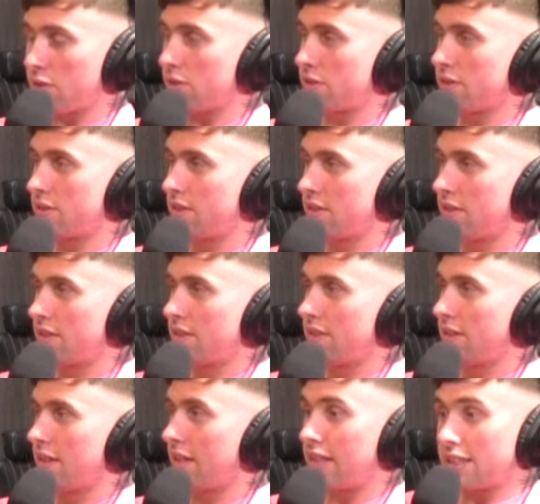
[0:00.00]
1st
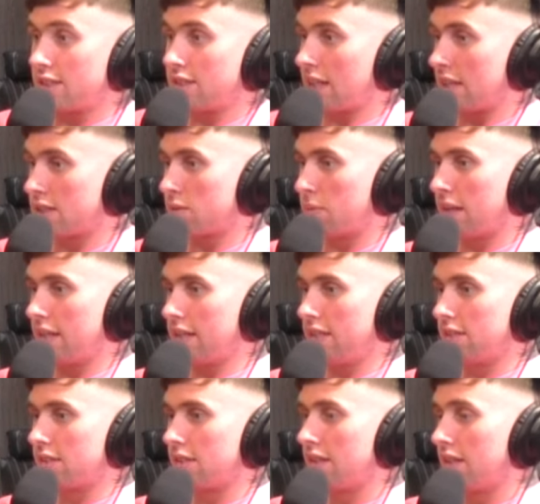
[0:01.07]
mm-hmm. And that's that's the way it
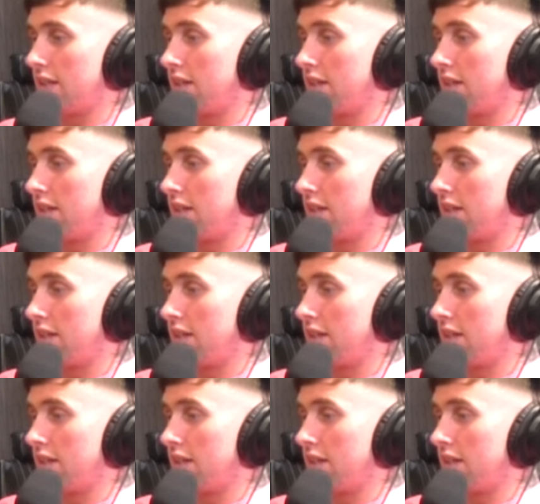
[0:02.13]
is.